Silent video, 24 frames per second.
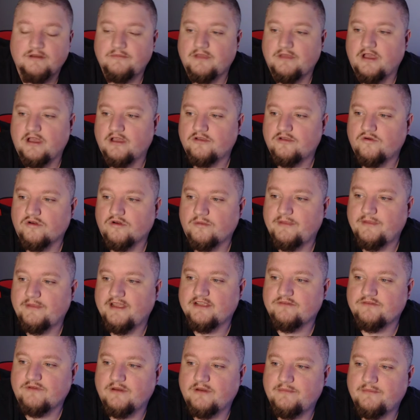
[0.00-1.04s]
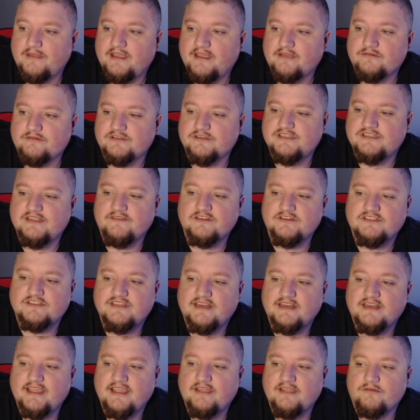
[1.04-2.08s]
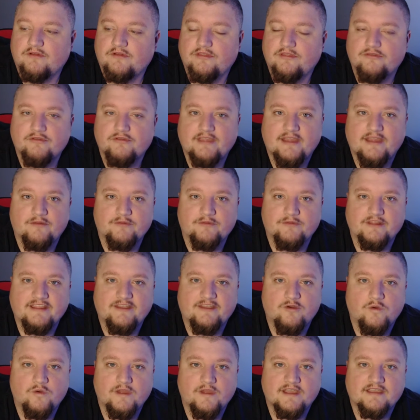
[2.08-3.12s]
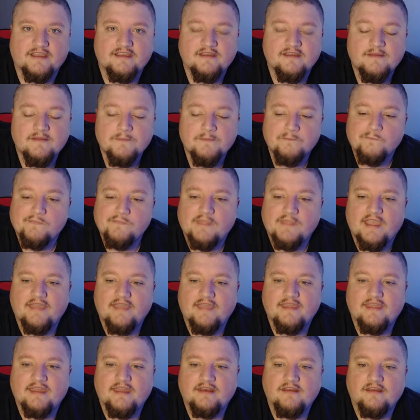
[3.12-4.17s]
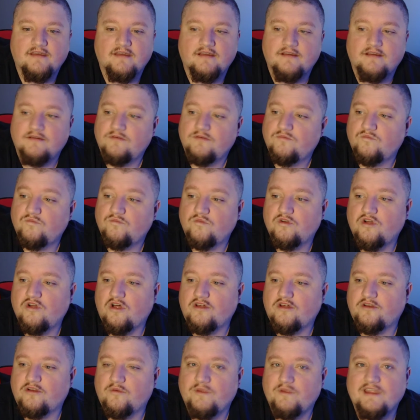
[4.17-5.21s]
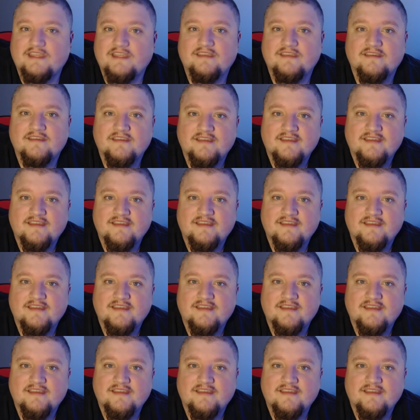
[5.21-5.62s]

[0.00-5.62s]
quarterback, running back, receivers today. Run through that really quick, and then we'll call it a week.